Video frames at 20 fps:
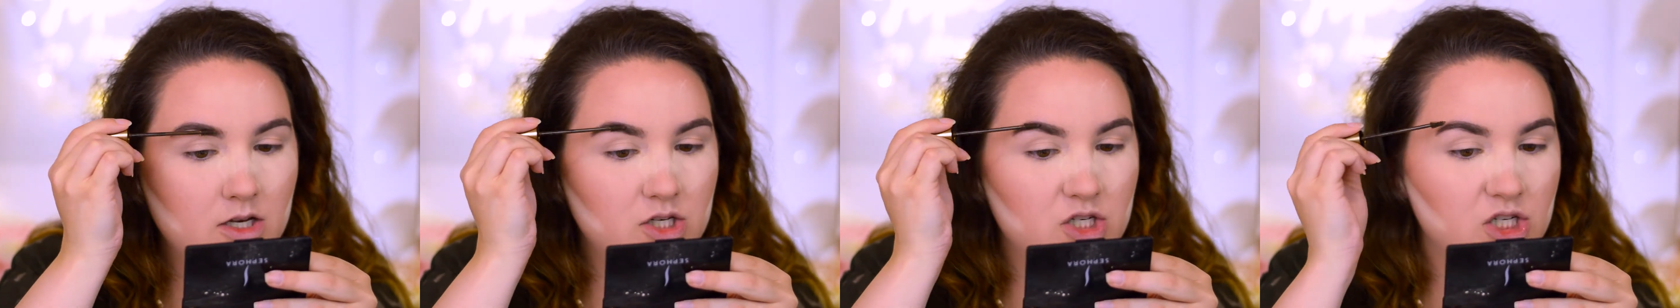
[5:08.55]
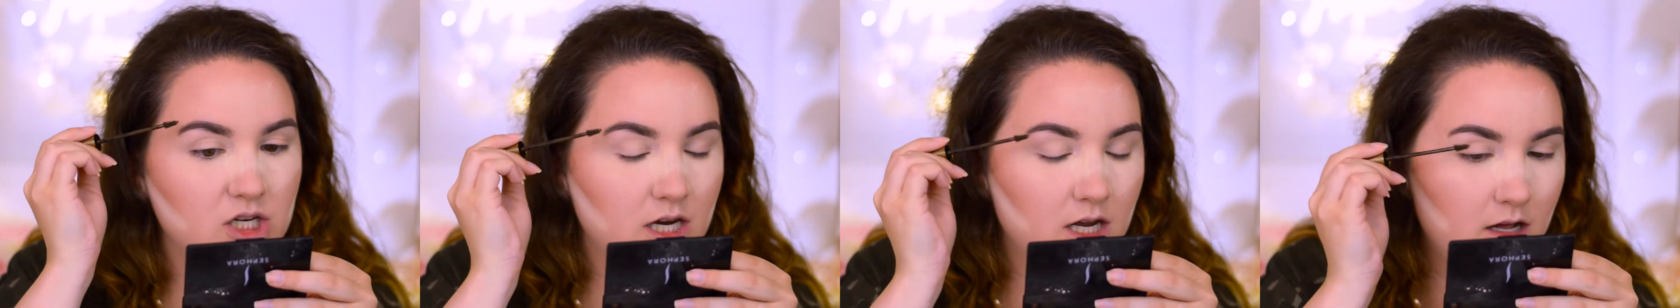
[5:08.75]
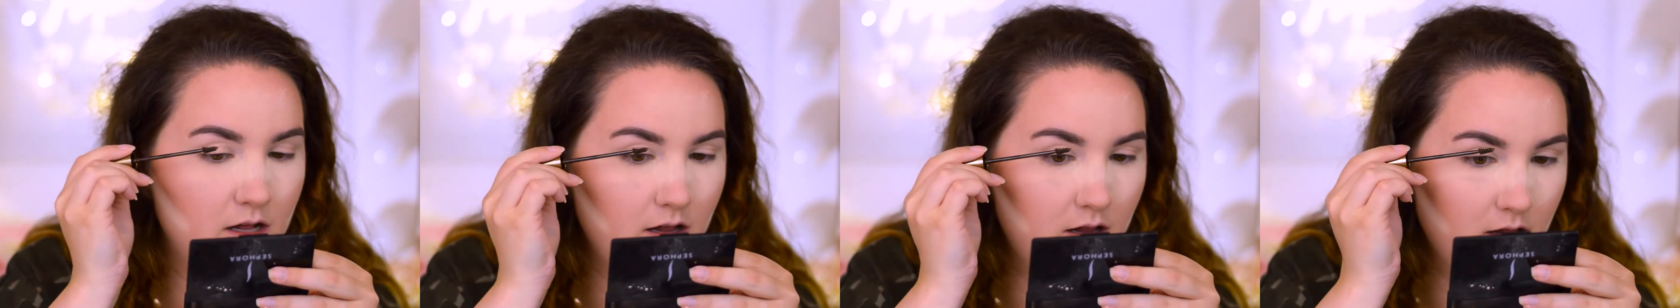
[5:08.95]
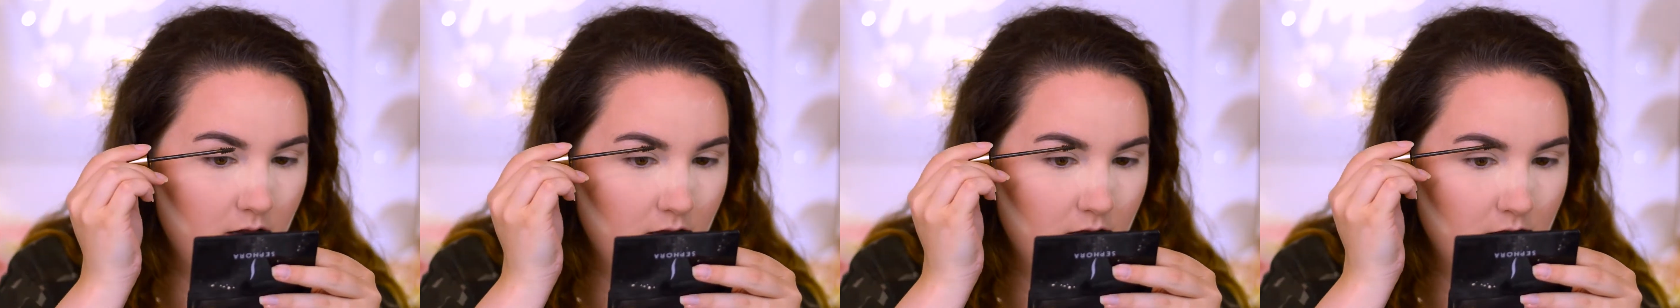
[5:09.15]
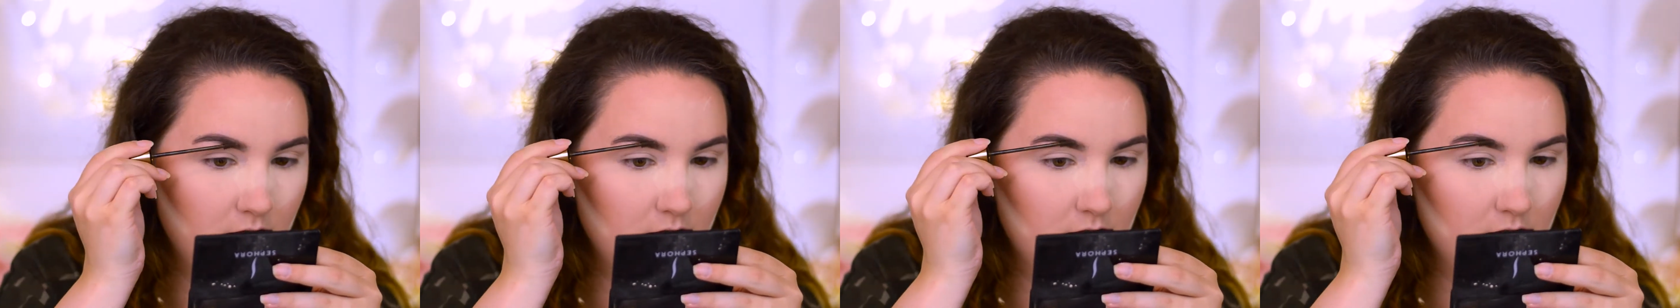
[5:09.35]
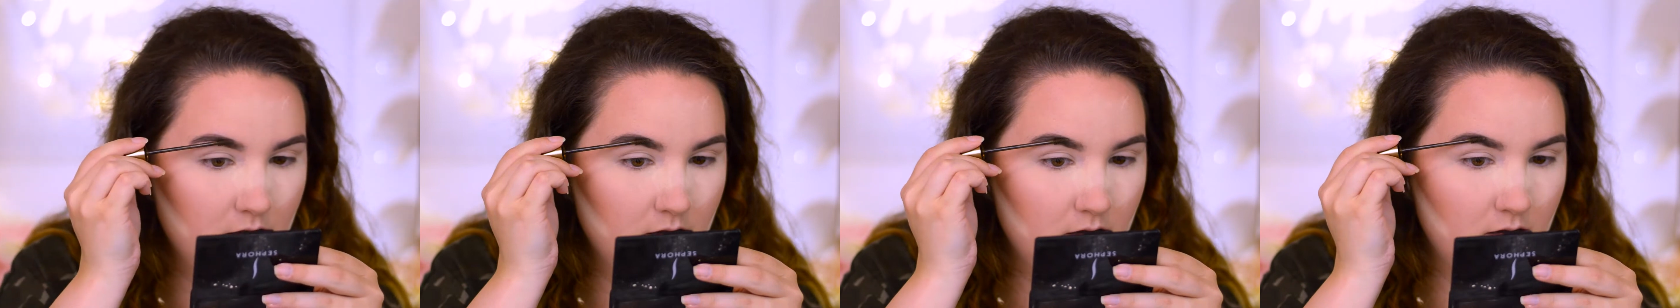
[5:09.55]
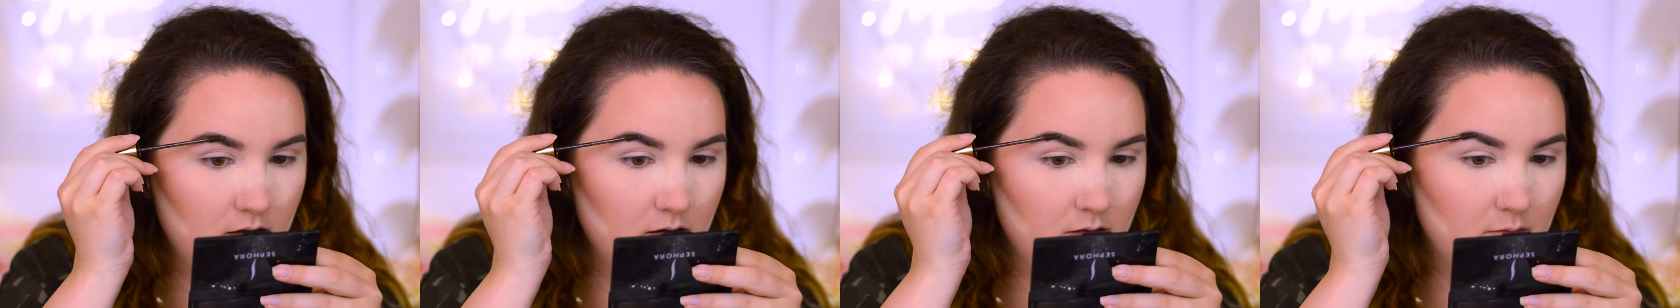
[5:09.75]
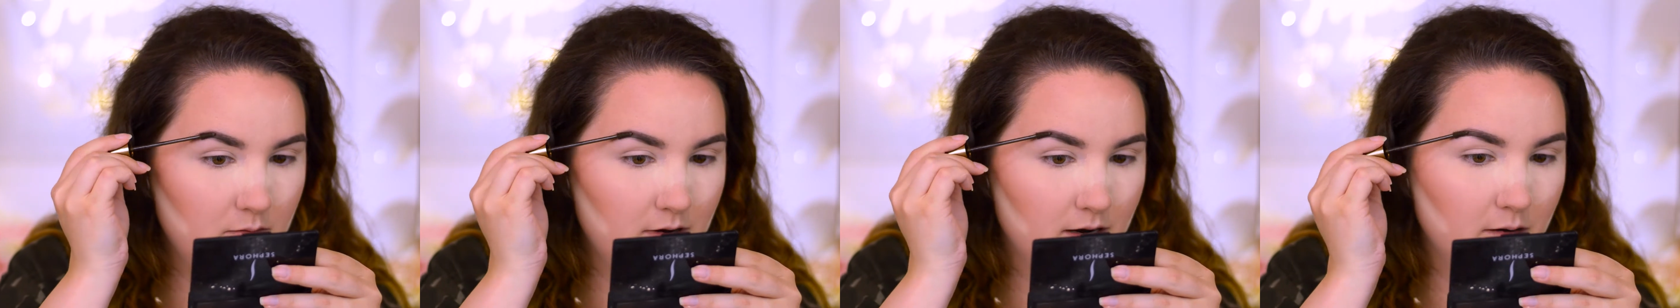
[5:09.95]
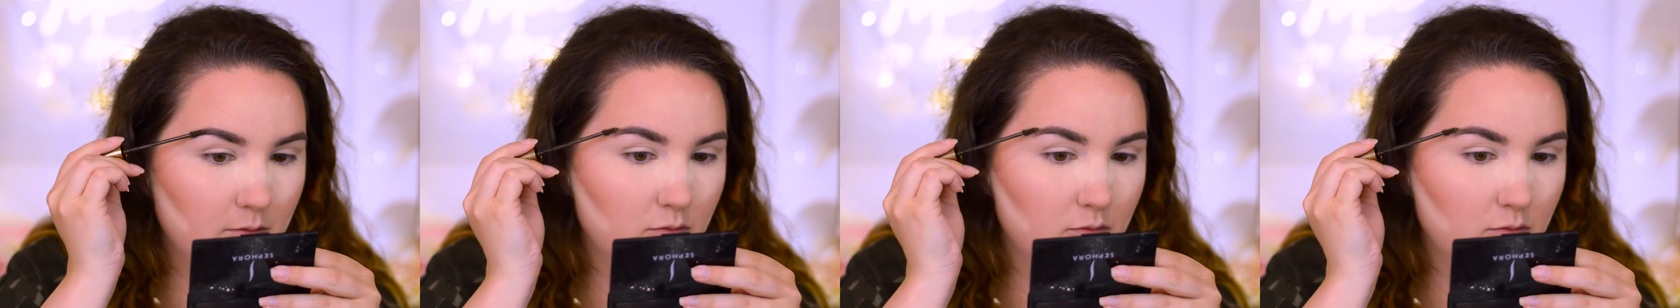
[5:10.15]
gel on my